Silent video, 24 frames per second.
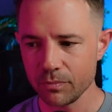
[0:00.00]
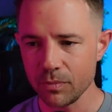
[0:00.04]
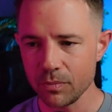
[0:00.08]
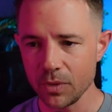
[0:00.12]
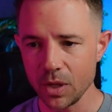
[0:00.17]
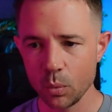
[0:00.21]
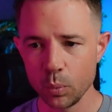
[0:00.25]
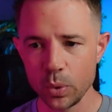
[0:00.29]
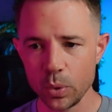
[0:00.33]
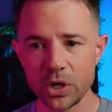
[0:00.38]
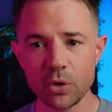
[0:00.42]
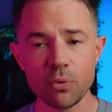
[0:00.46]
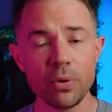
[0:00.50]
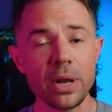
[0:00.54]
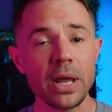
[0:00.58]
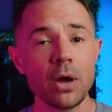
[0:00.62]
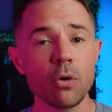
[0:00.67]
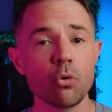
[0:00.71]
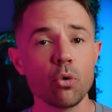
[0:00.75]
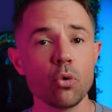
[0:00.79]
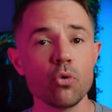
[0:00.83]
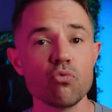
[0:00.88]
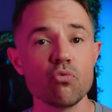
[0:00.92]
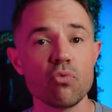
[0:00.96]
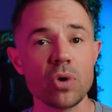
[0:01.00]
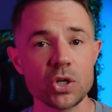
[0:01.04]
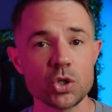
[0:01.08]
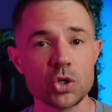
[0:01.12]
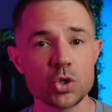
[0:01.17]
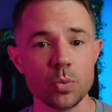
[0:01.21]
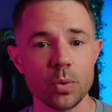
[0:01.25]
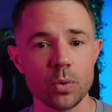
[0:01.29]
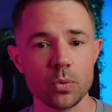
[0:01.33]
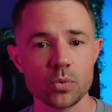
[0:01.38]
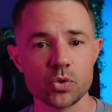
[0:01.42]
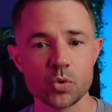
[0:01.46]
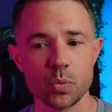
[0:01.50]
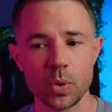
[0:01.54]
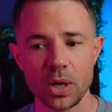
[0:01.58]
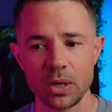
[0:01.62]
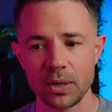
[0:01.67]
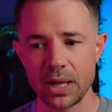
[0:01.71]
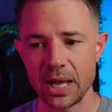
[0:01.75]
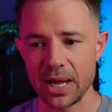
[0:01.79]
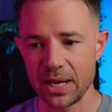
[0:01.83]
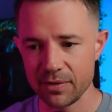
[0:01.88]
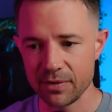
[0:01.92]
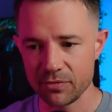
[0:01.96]
We create our own rituals. Well,
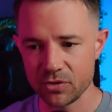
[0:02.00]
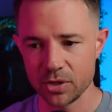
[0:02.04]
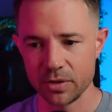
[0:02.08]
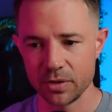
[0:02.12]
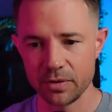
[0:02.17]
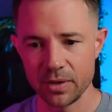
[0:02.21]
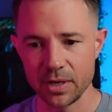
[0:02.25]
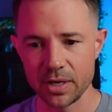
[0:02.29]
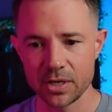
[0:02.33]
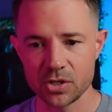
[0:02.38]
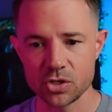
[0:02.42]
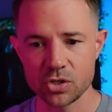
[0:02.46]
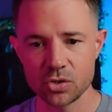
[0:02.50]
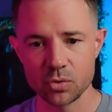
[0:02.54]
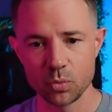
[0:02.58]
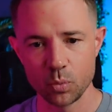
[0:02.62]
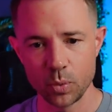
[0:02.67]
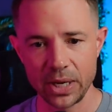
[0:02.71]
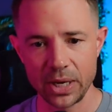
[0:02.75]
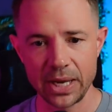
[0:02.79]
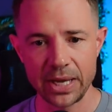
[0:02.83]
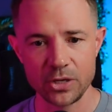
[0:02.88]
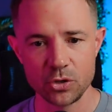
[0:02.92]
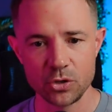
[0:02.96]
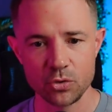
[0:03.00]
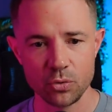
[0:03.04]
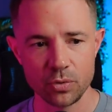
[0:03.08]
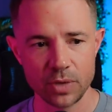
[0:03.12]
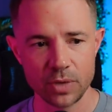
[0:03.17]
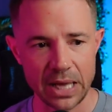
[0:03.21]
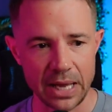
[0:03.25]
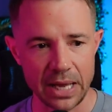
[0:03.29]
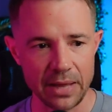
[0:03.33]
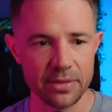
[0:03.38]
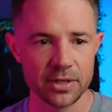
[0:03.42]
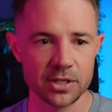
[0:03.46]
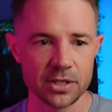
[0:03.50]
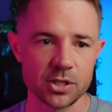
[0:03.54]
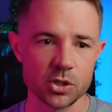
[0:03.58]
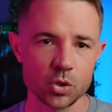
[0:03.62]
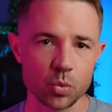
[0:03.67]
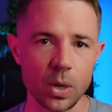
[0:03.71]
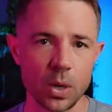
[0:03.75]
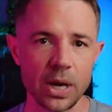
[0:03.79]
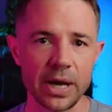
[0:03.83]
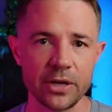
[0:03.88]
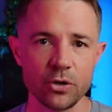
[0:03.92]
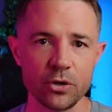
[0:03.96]
I've done this, so when I do that, this is
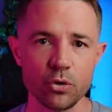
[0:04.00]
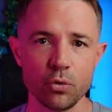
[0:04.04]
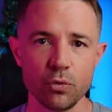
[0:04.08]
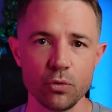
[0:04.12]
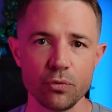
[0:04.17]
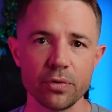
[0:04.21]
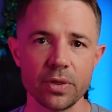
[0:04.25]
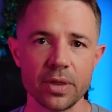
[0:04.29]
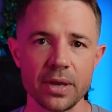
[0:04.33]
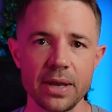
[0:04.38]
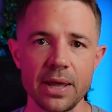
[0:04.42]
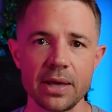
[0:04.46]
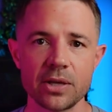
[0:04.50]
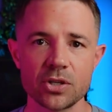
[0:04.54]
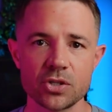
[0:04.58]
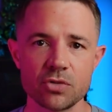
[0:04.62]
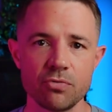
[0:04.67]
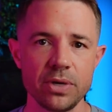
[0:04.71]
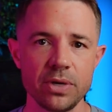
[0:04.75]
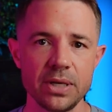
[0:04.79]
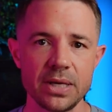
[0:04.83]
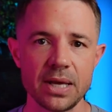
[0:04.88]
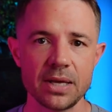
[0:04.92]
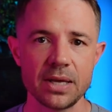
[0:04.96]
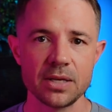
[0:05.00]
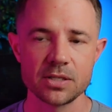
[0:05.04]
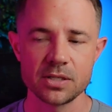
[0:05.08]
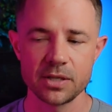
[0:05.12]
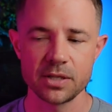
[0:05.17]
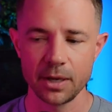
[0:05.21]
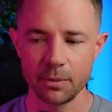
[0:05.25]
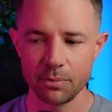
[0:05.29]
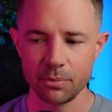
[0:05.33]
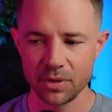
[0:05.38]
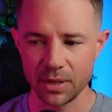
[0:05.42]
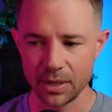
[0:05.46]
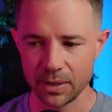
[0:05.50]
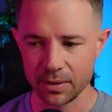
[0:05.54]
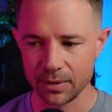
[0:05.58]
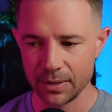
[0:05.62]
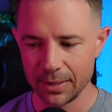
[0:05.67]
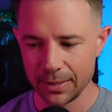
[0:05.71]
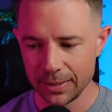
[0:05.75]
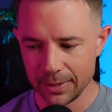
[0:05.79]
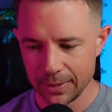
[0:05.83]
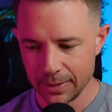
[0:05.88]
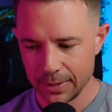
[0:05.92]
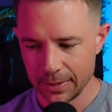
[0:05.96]
what I do for the next 3 days, type
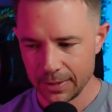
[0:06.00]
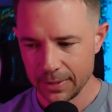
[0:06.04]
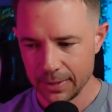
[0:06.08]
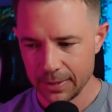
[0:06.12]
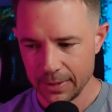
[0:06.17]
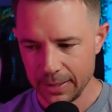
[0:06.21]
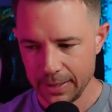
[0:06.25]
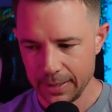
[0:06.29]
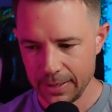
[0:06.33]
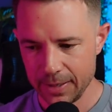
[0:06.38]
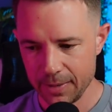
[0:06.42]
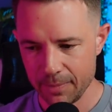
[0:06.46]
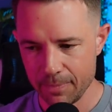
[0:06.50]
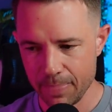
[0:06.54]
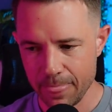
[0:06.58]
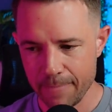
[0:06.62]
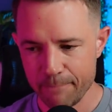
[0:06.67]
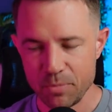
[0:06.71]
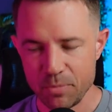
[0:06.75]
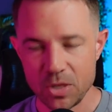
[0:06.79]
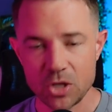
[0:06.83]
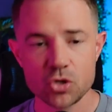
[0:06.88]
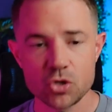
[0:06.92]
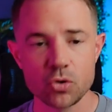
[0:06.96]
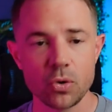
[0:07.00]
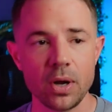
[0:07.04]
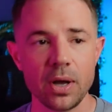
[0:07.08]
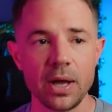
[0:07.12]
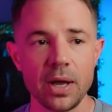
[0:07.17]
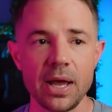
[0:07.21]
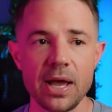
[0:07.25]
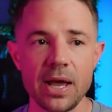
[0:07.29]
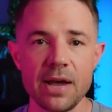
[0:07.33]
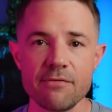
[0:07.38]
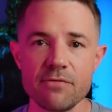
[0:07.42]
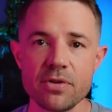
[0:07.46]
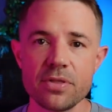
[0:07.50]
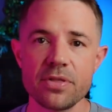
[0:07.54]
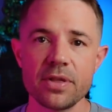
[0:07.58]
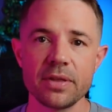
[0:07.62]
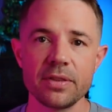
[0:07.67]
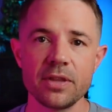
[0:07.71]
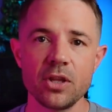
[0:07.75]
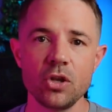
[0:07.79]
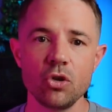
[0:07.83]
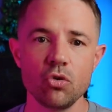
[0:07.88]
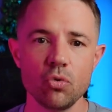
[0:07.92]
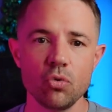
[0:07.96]
thing. So everything
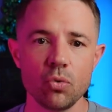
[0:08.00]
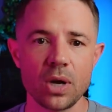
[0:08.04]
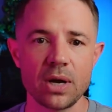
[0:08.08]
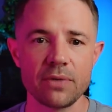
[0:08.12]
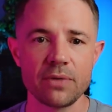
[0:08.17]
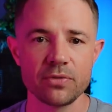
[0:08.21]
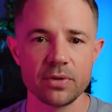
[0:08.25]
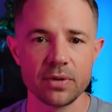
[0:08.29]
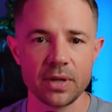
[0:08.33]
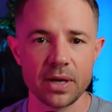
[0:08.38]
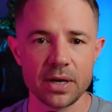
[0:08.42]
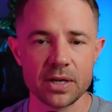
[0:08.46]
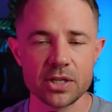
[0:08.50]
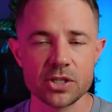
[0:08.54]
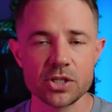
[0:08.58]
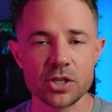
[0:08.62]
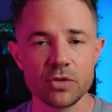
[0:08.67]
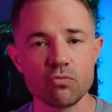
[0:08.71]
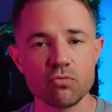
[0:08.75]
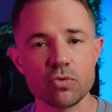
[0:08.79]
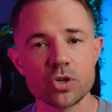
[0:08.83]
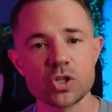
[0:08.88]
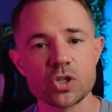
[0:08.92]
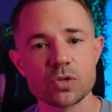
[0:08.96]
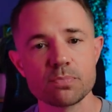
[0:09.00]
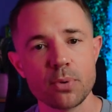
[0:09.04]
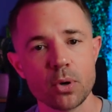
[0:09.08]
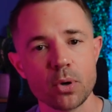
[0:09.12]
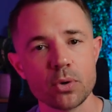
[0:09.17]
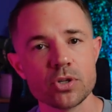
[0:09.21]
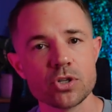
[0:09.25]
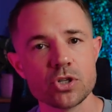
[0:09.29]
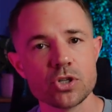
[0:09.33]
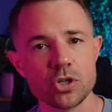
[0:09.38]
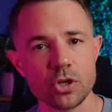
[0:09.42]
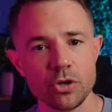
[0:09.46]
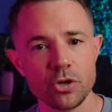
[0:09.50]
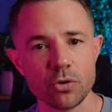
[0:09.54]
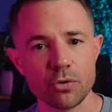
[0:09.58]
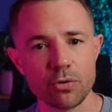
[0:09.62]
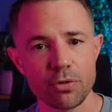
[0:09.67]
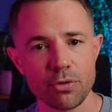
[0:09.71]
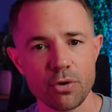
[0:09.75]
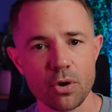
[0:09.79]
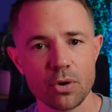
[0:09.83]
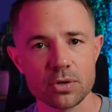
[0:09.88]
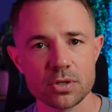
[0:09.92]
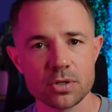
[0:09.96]
that you do after that is in response to your
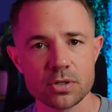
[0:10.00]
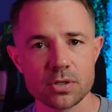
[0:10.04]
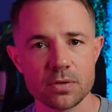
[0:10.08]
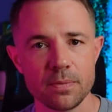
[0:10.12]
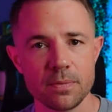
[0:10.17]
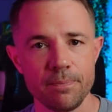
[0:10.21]
thoughts.